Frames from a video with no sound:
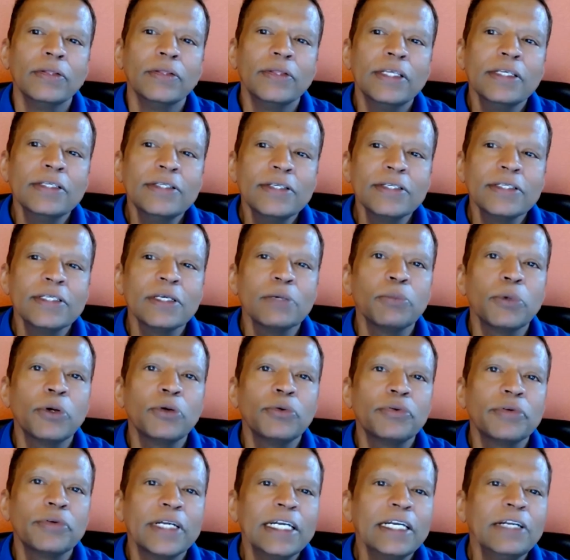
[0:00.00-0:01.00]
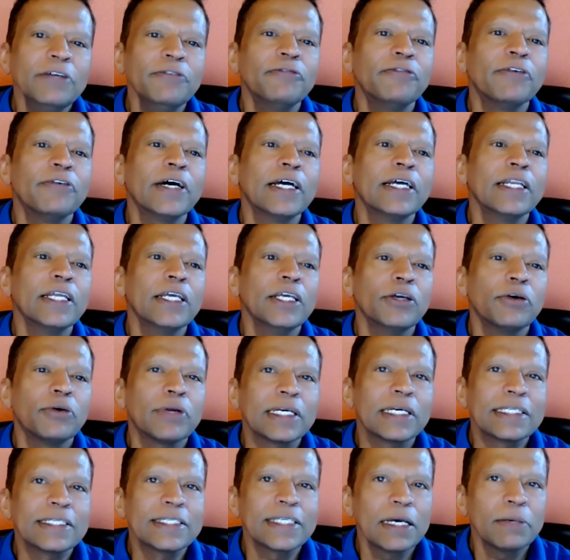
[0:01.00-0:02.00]
This is about redefining your
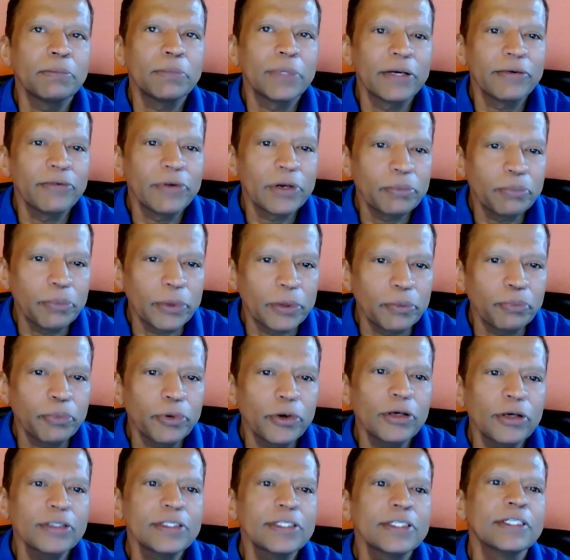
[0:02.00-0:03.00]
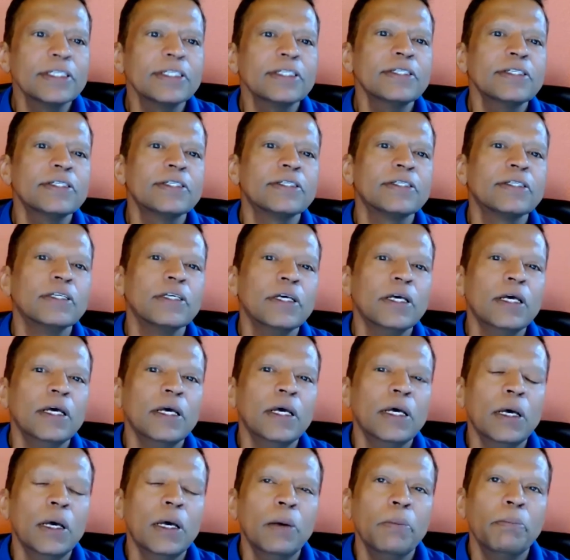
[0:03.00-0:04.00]
exam development process,
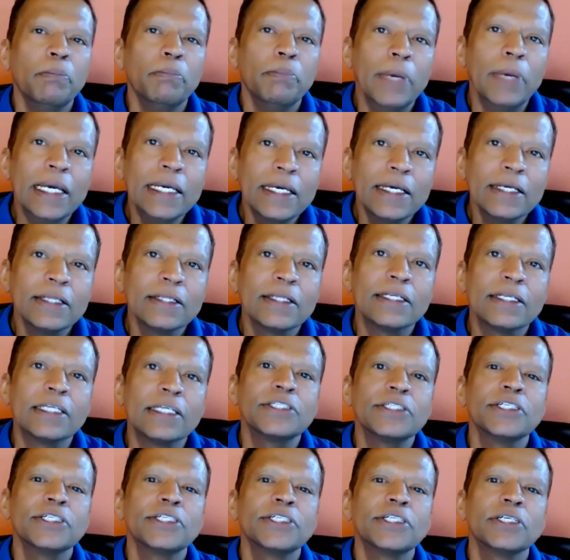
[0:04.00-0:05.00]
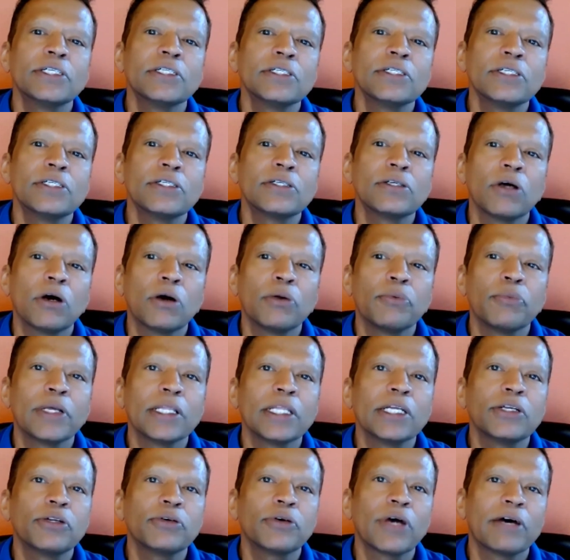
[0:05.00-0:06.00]
making the decisions on
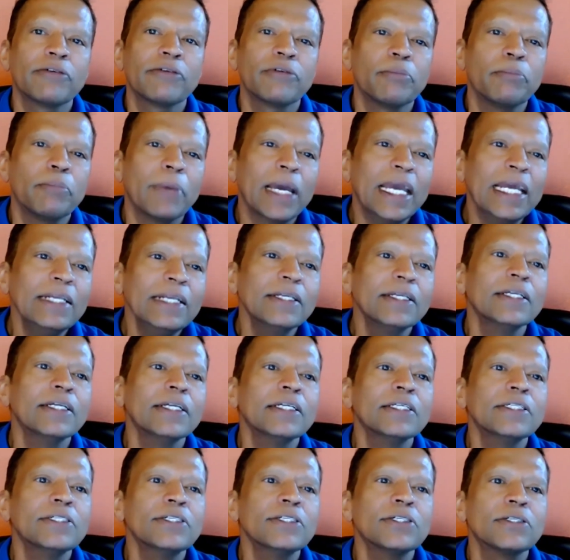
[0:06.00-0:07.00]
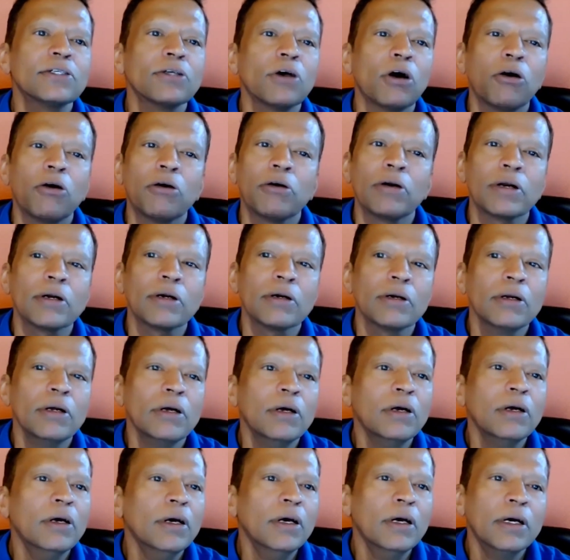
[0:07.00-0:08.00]
whether to have a maintenance or
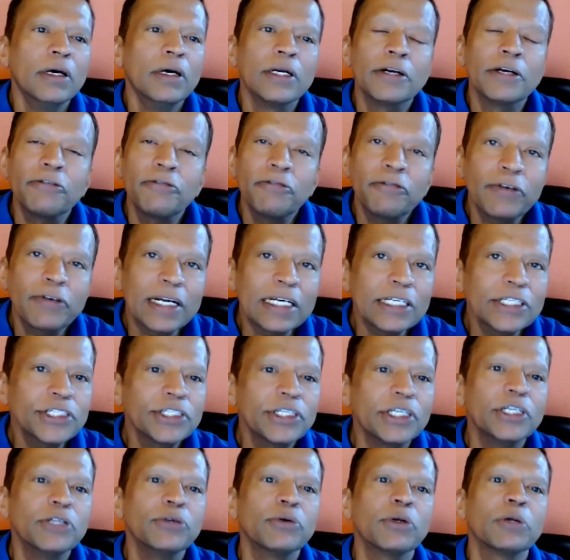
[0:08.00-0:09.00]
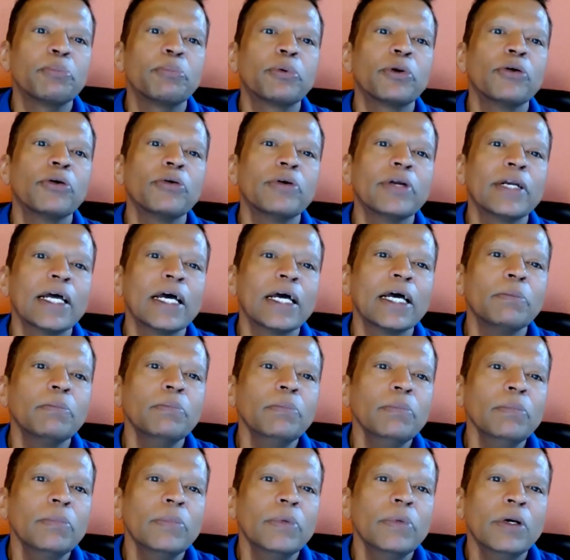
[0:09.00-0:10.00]
refresh renewal
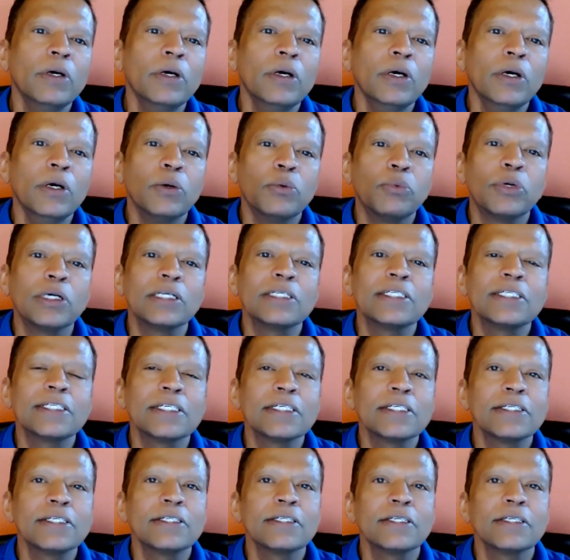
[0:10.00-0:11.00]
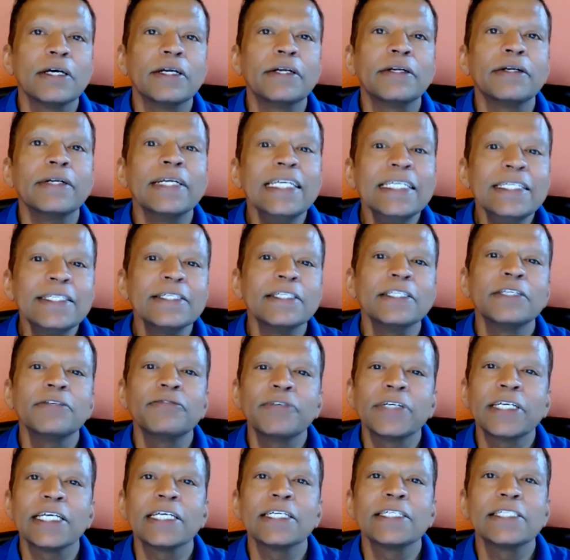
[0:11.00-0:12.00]
program versus a
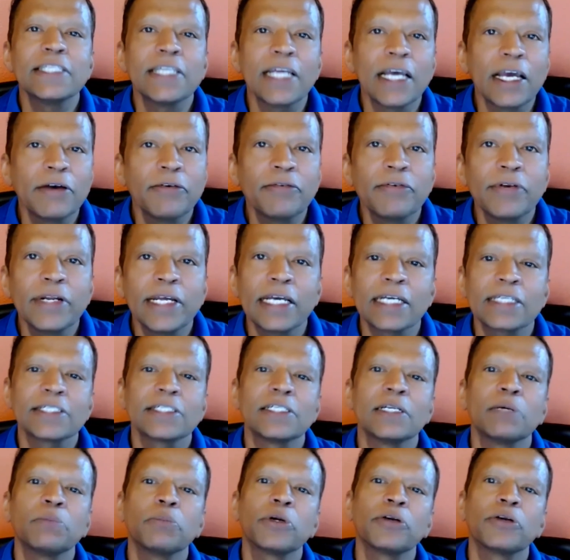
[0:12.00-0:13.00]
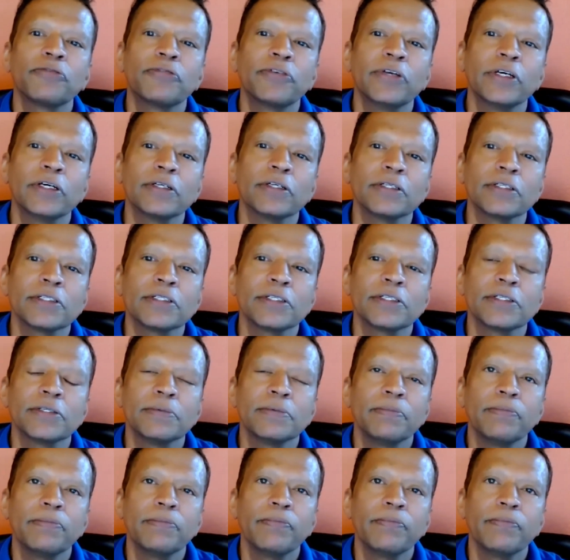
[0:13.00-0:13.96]
recertification every X number of years.